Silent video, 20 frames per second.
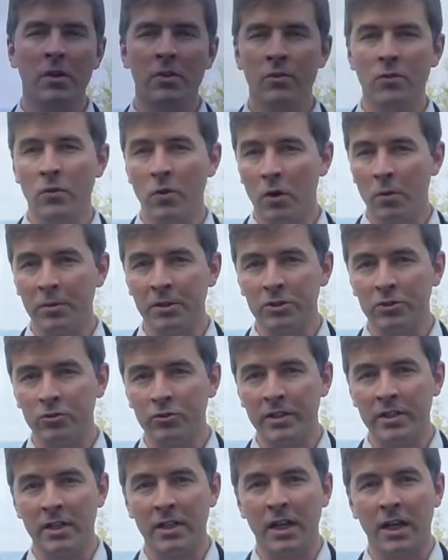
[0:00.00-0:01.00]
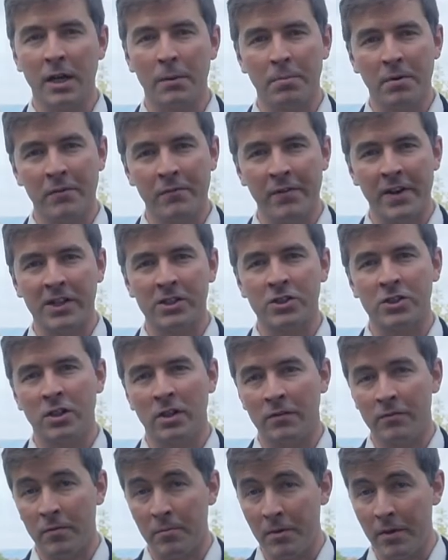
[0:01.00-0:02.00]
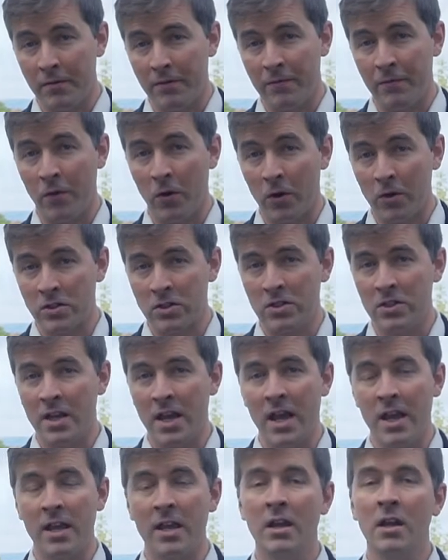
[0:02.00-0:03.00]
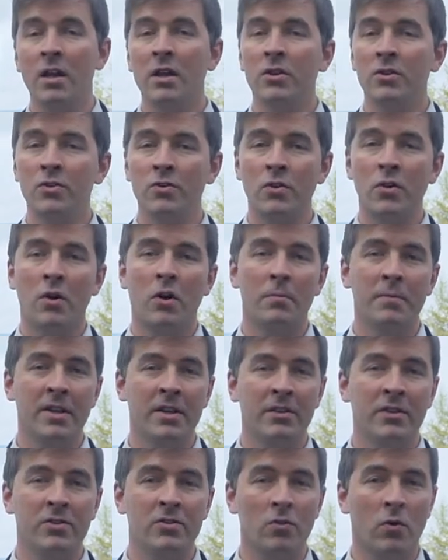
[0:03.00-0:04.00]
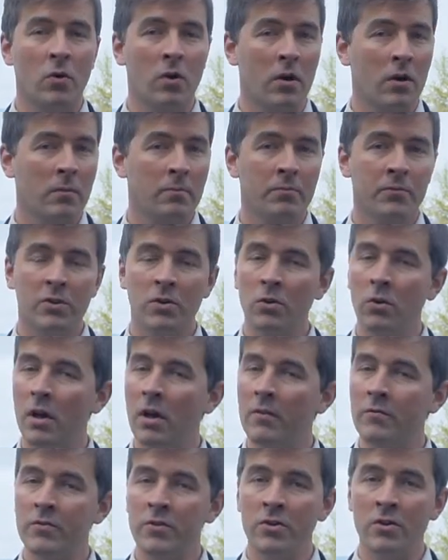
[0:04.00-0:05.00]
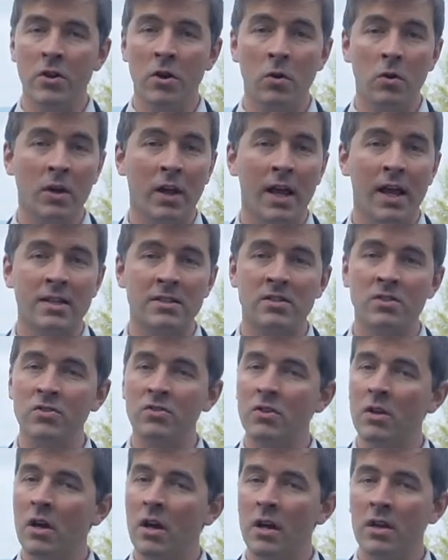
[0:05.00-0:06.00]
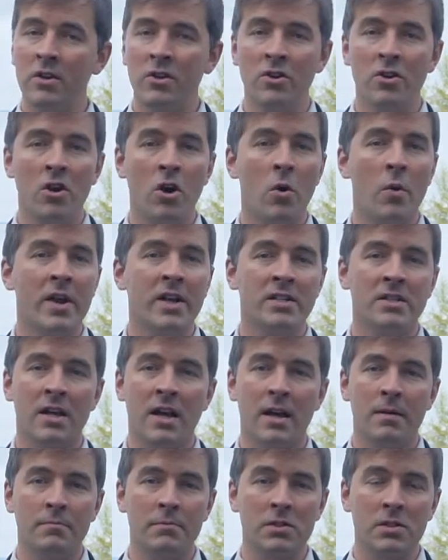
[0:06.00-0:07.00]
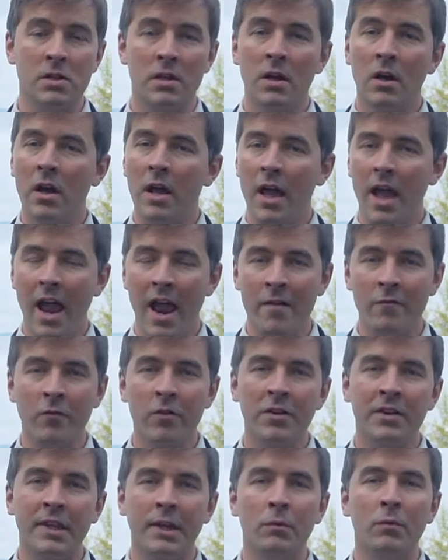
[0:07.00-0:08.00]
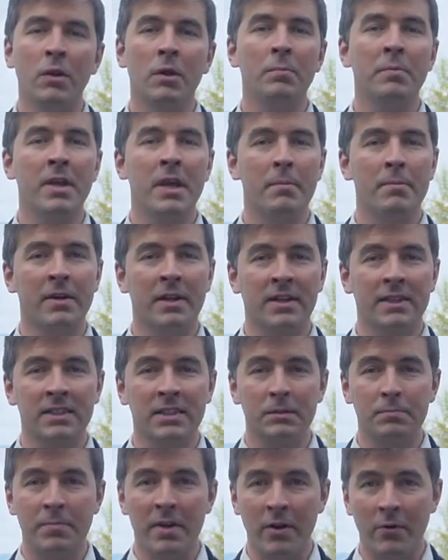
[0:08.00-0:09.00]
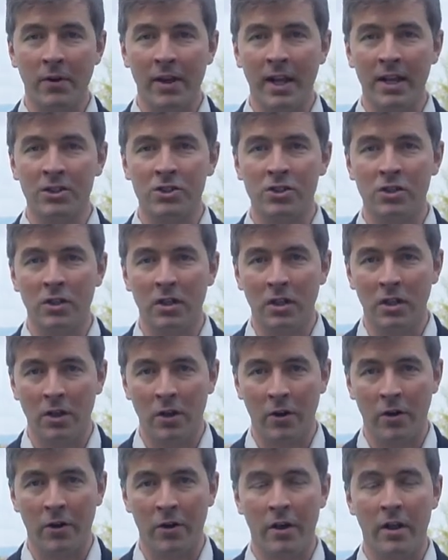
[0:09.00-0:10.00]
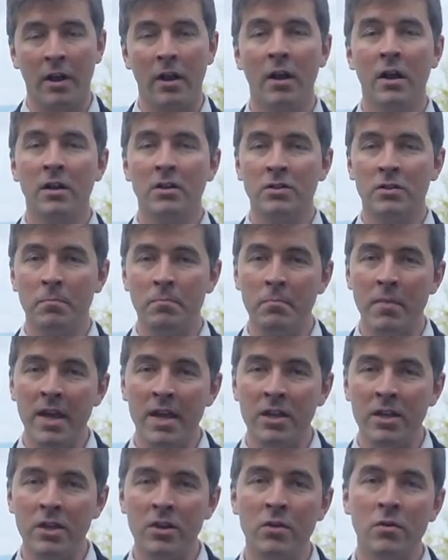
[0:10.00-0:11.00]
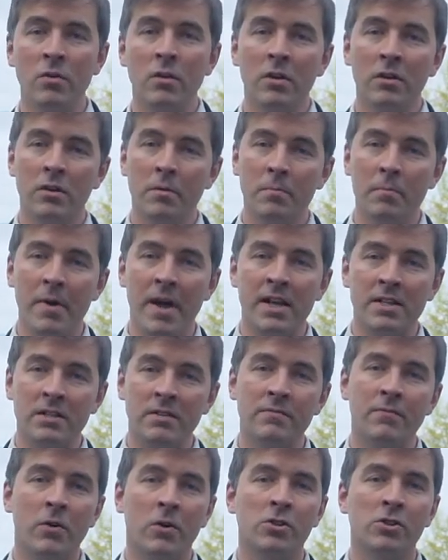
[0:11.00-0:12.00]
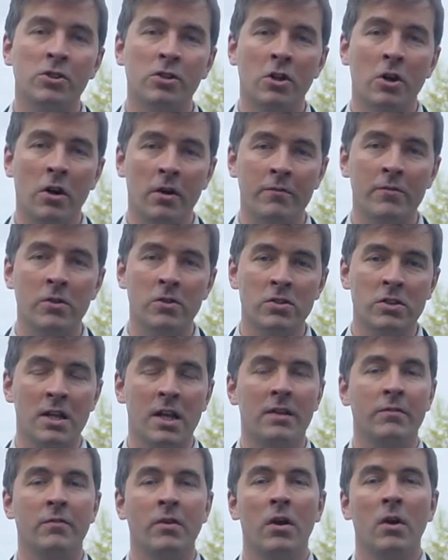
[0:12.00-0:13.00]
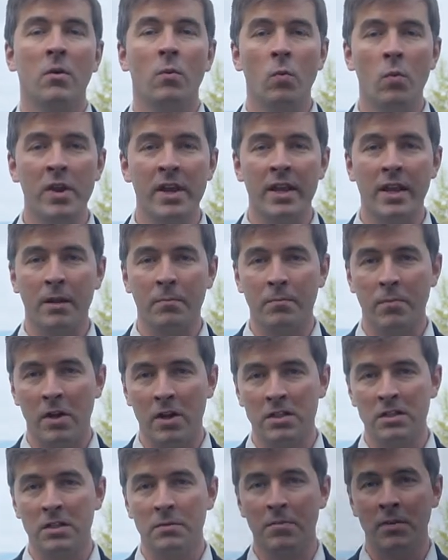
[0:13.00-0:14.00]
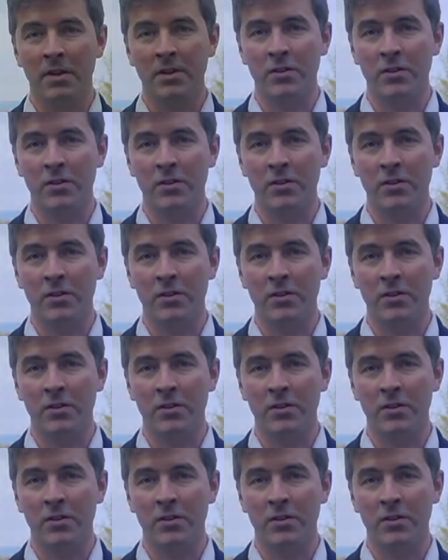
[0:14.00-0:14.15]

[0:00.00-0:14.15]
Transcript: You're gonna be treated like a professional from the first day you come in the door. You'll have no classes and no exams. Everything will be about experiential learning to make you the best version of yourself we can possibly